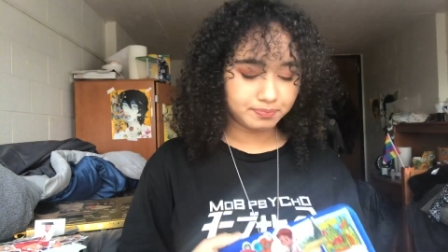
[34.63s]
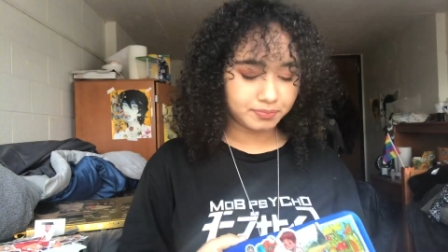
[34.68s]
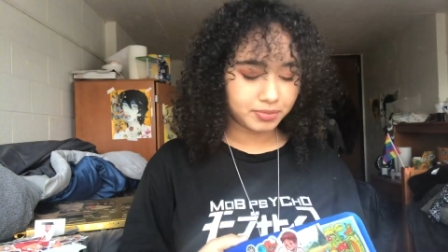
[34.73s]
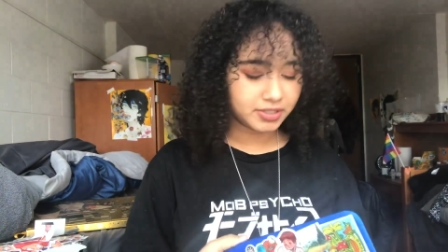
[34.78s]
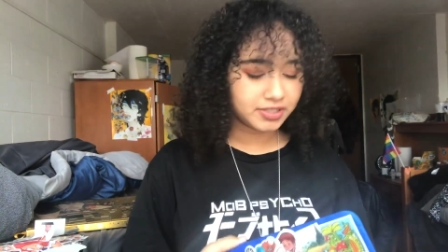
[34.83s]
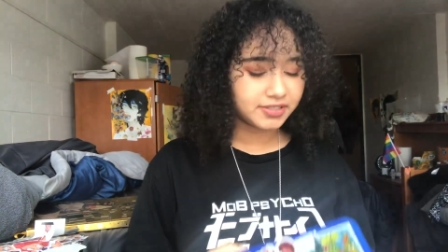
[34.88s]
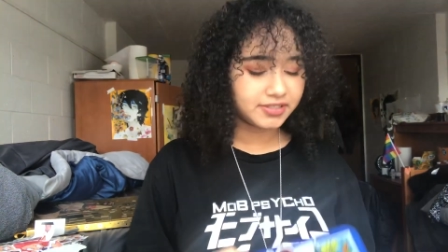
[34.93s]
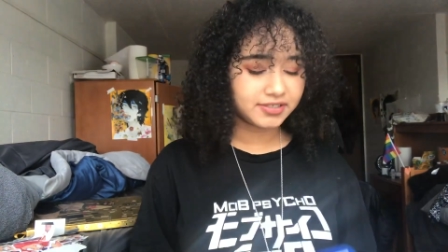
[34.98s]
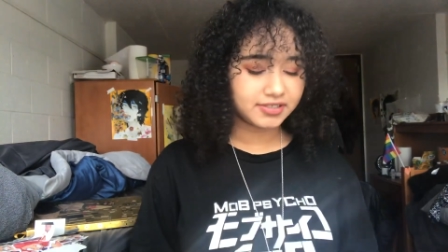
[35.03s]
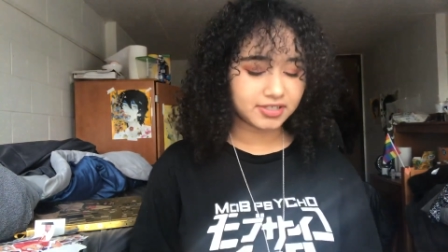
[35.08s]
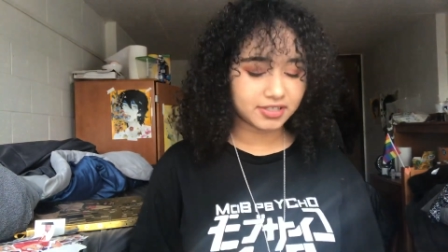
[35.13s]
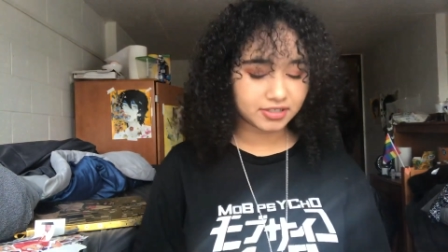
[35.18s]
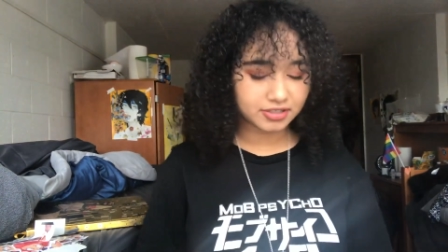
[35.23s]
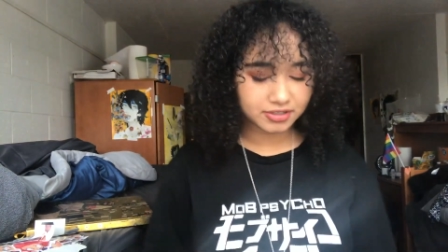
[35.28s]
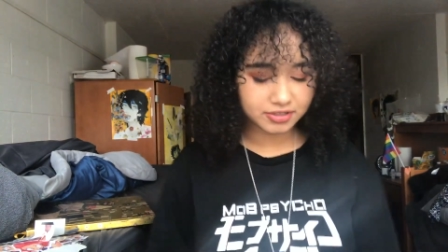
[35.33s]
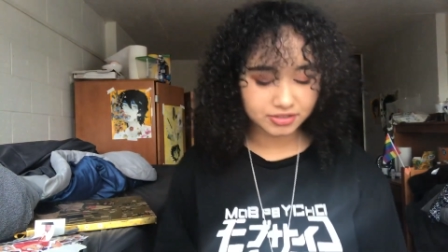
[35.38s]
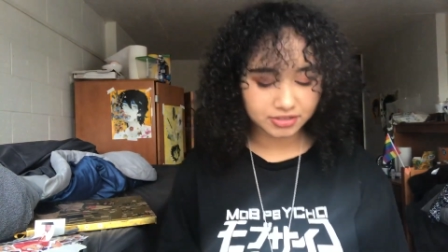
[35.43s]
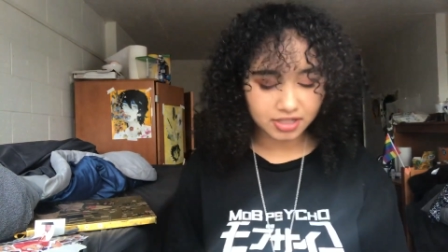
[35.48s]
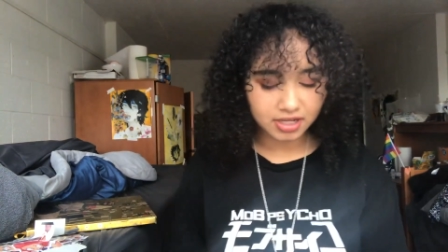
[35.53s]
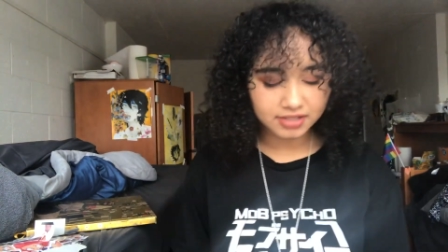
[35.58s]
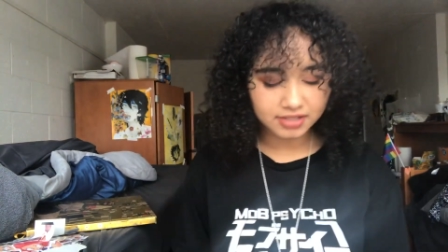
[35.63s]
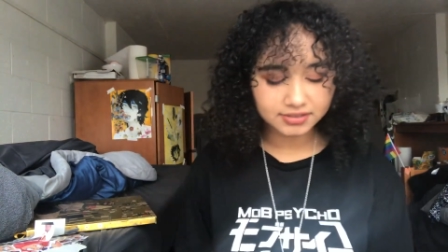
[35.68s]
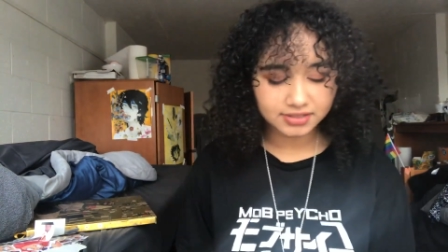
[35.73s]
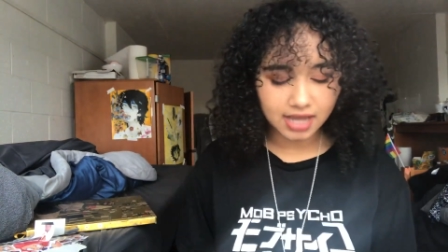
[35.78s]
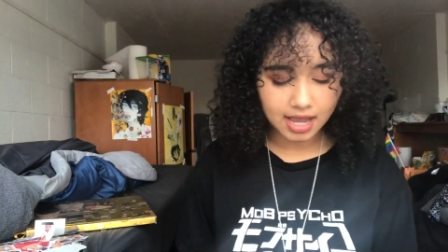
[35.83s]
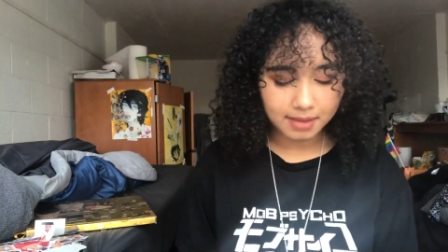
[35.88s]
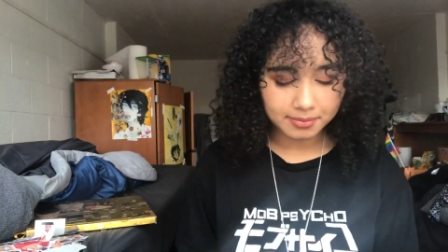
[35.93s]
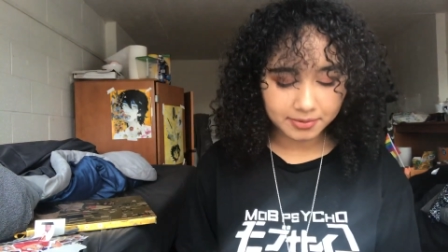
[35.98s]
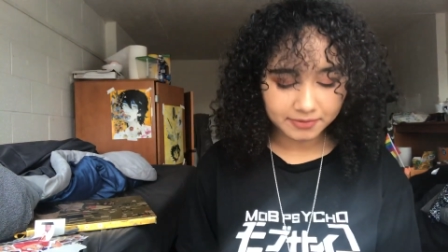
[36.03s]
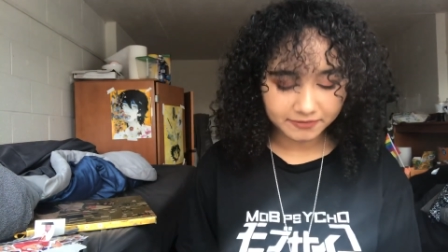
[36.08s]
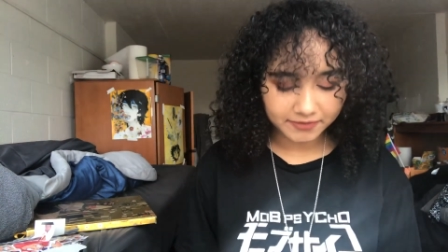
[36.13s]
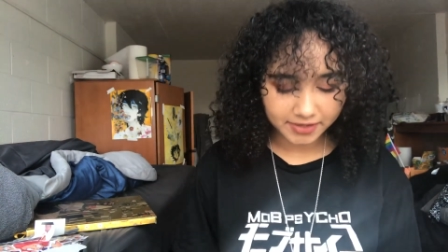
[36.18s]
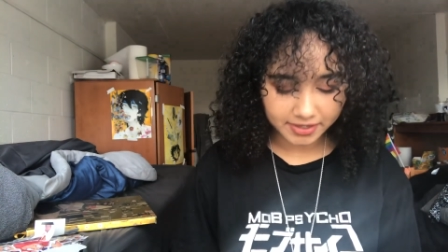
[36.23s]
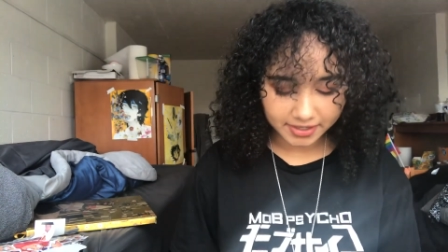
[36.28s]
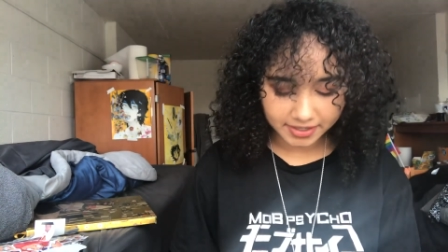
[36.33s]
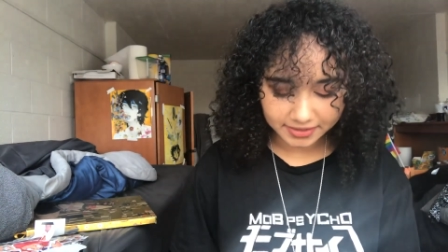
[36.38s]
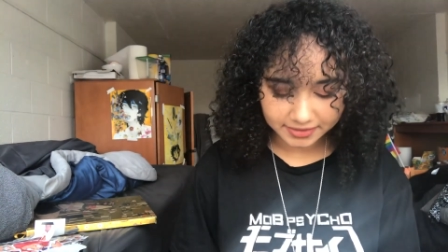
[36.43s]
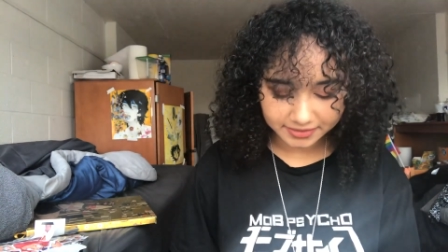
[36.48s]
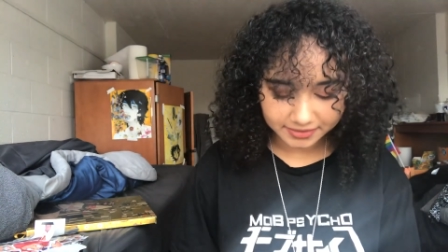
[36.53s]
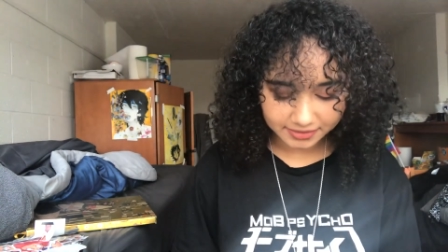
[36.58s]
put stickers on top of
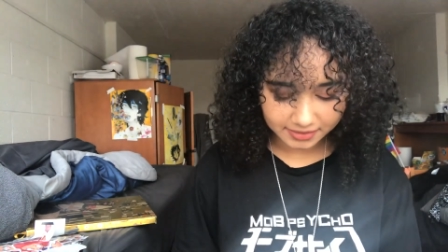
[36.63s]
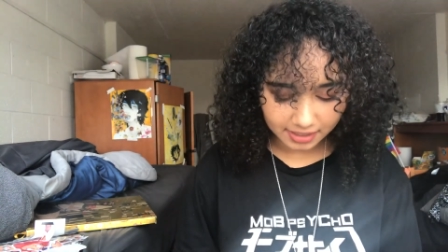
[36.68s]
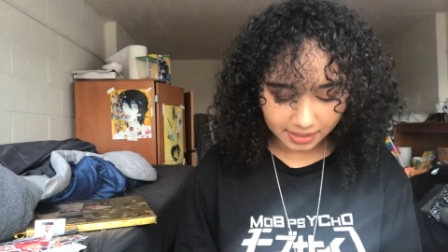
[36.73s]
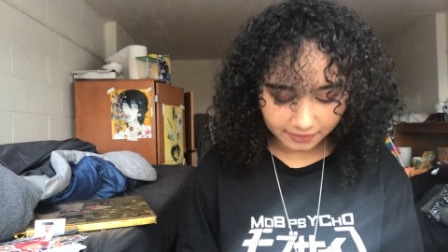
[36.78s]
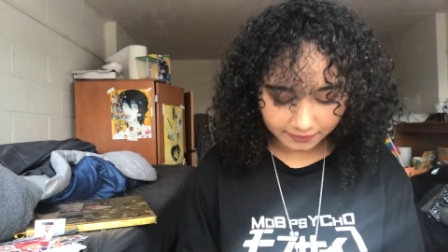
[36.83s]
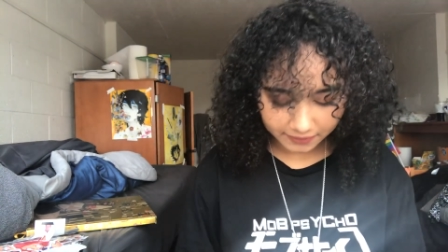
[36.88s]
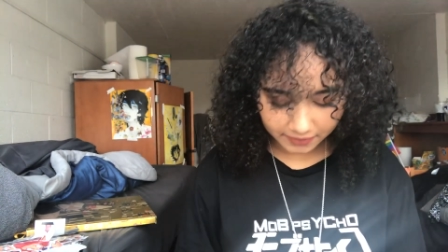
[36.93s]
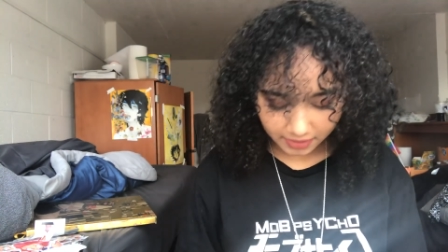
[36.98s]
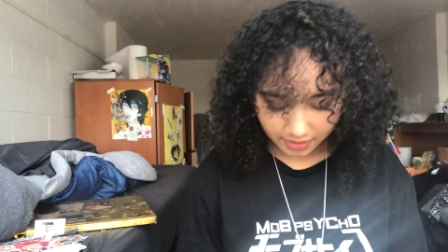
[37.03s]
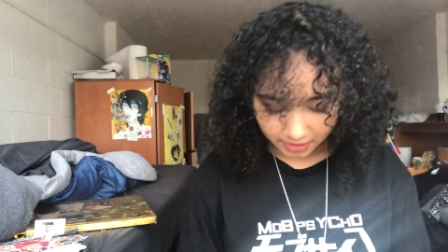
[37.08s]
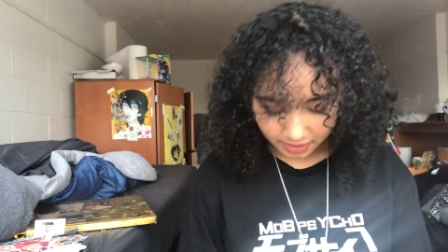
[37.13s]
it and stuff.